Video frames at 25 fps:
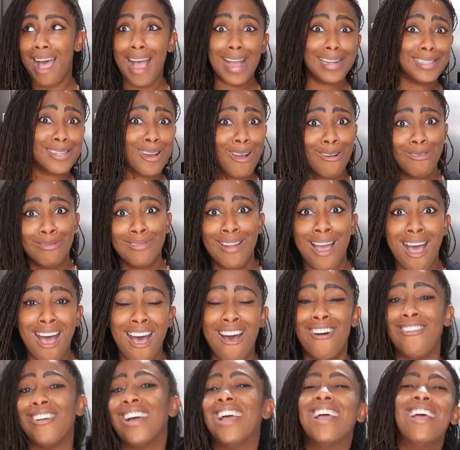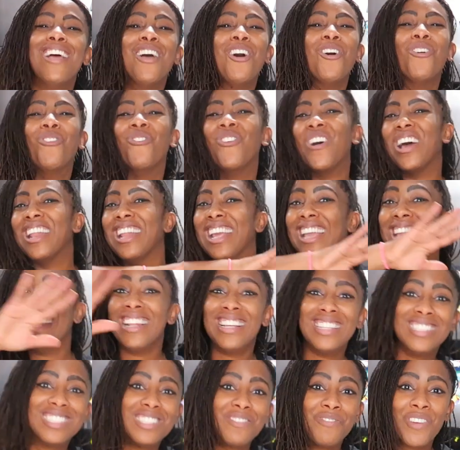I don't know, but it
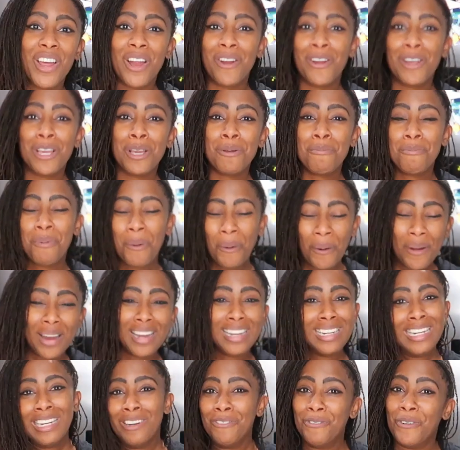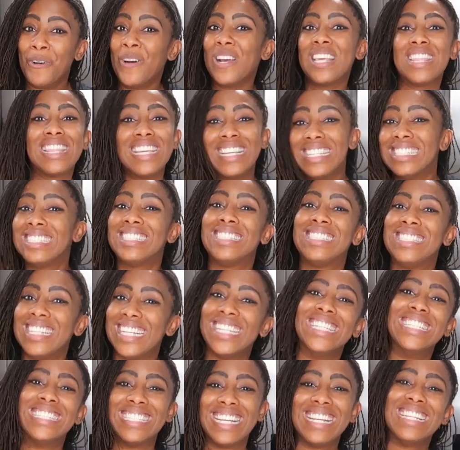is very important for this
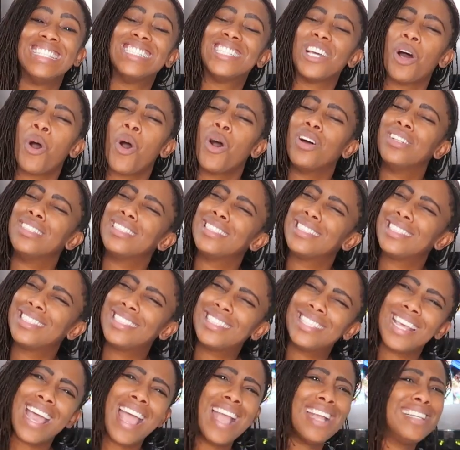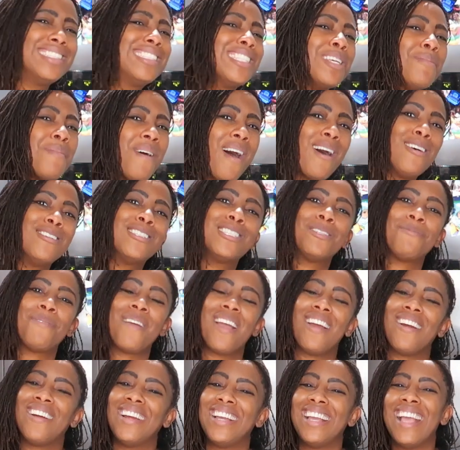season. So take some
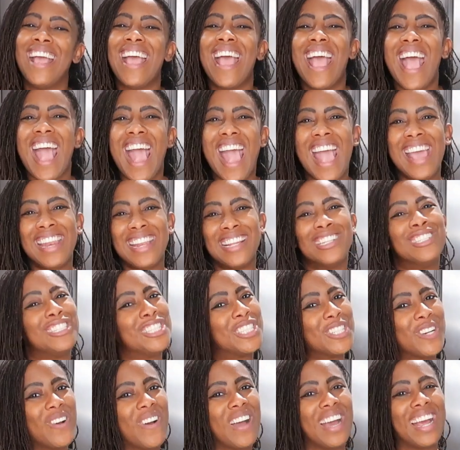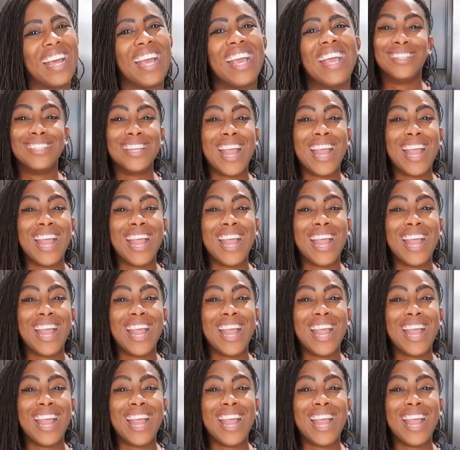elderberry and enjoy.